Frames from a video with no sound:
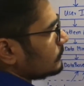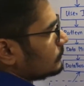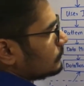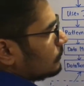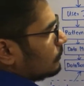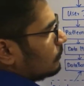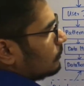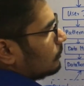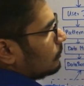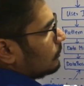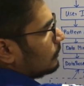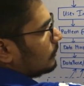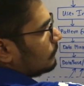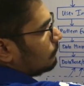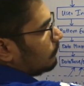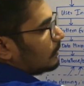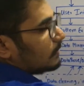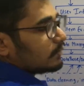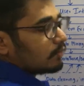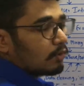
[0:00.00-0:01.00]
So
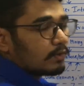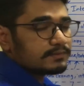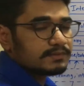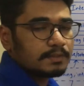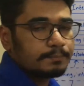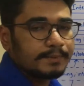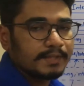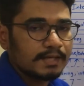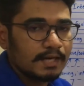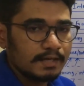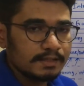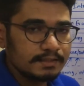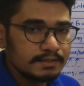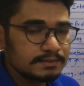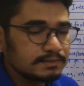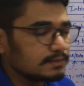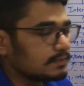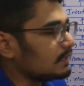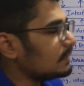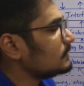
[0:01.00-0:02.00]
what concept
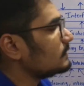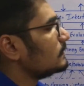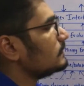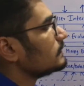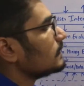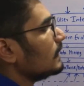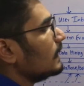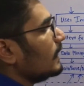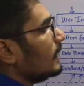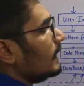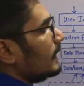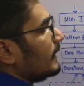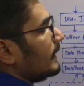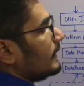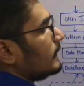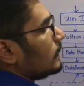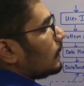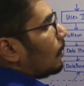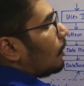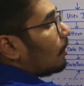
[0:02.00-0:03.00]
hierarchies does is
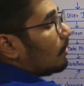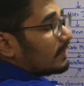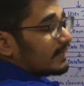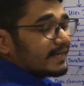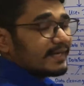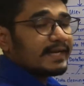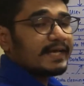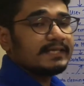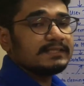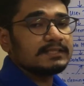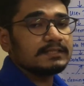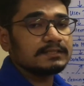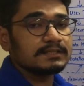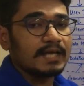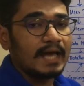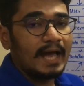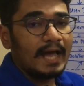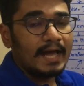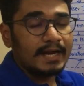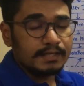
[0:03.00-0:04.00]
it organizes